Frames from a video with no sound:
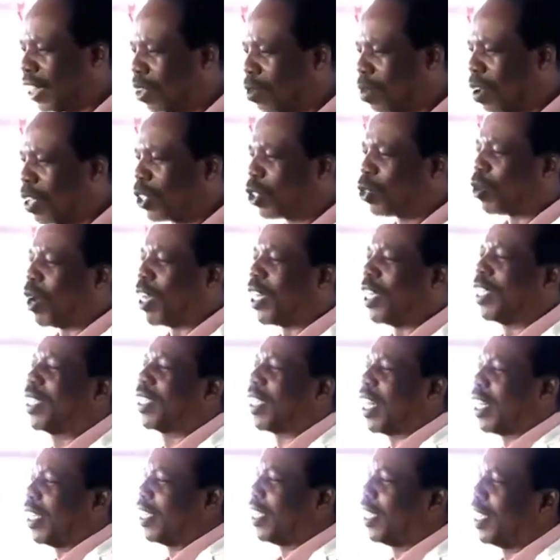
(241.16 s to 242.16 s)
ones who are
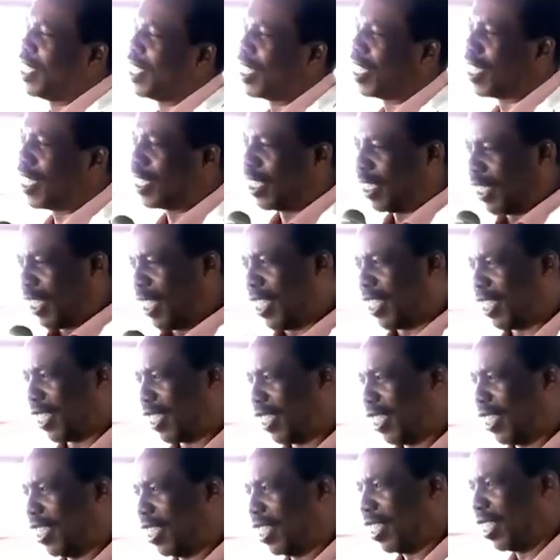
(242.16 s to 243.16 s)
insulting Christians.
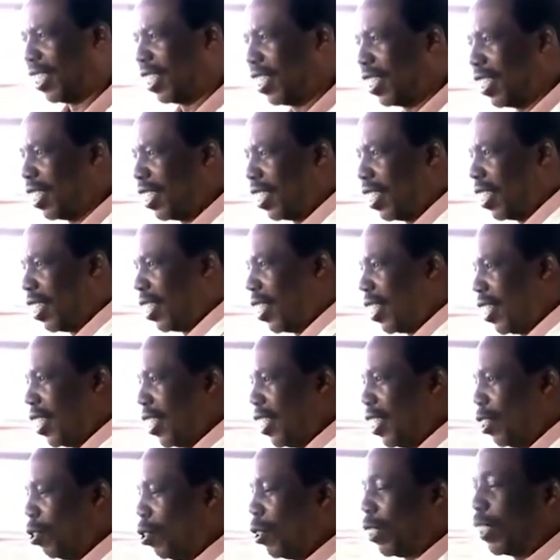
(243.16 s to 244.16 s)
You stand
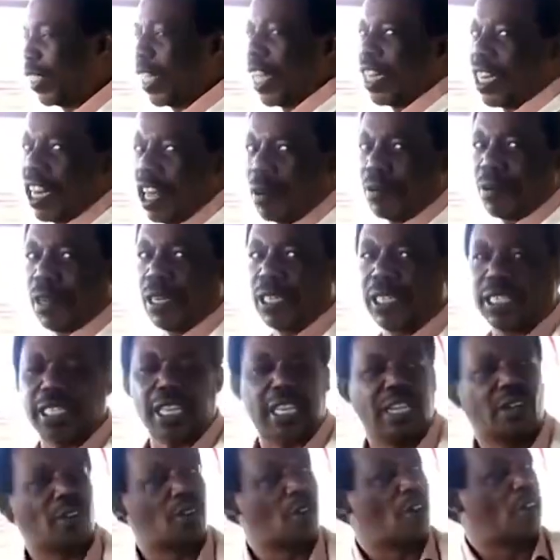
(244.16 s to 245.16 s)
up and
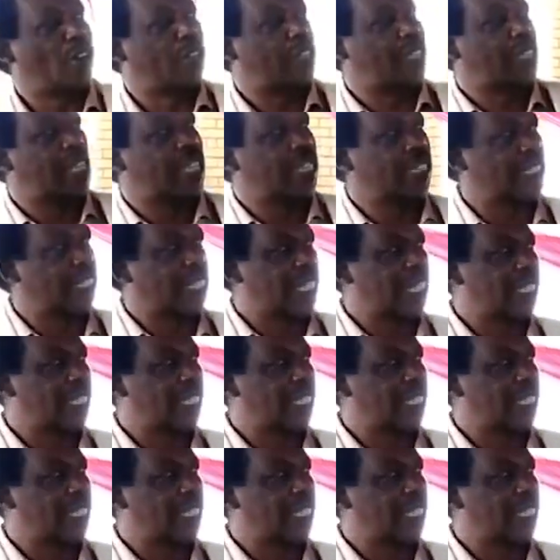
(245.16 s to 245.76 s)
say, God says